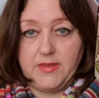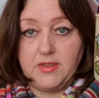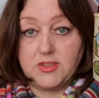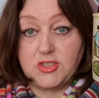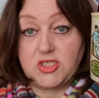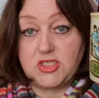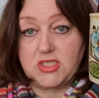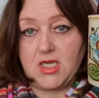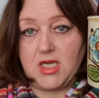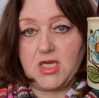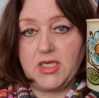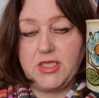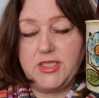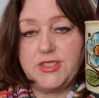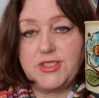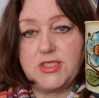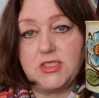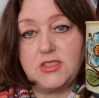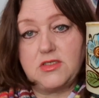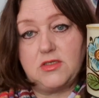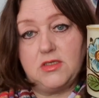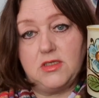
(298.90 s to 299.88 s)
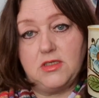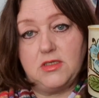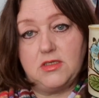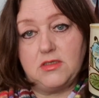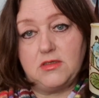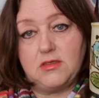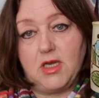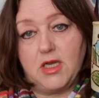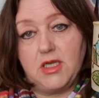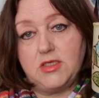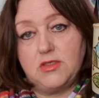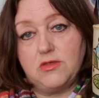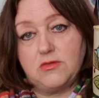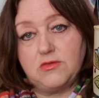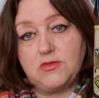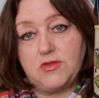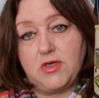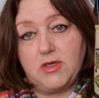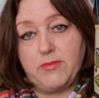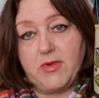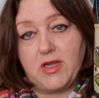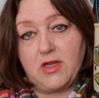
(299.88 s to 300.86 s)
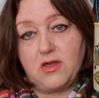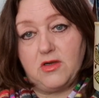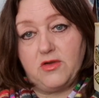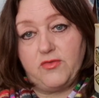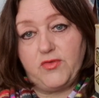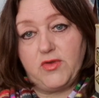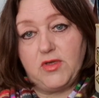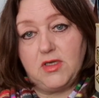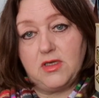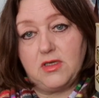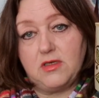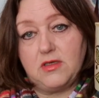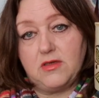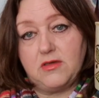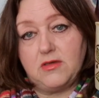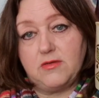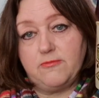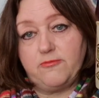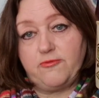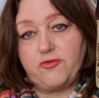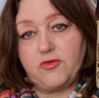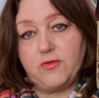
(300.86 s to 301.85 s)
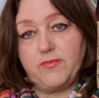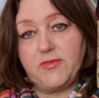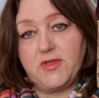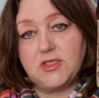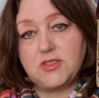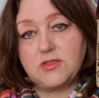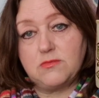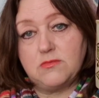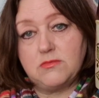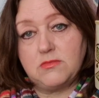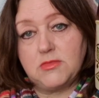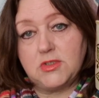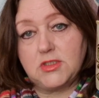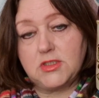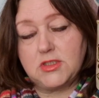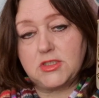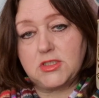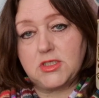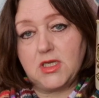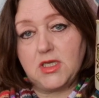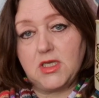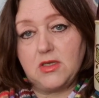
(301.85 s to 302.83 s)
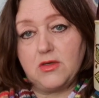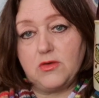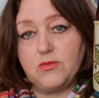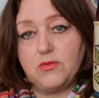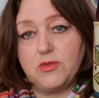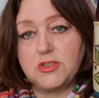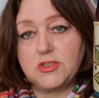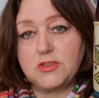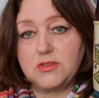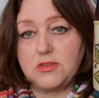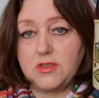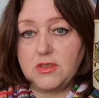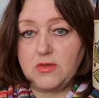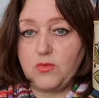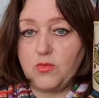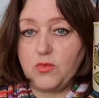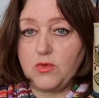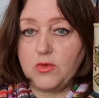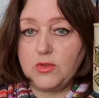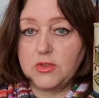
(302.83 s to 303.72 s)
the size is. I don't drink my coffee from this mugs. I always drink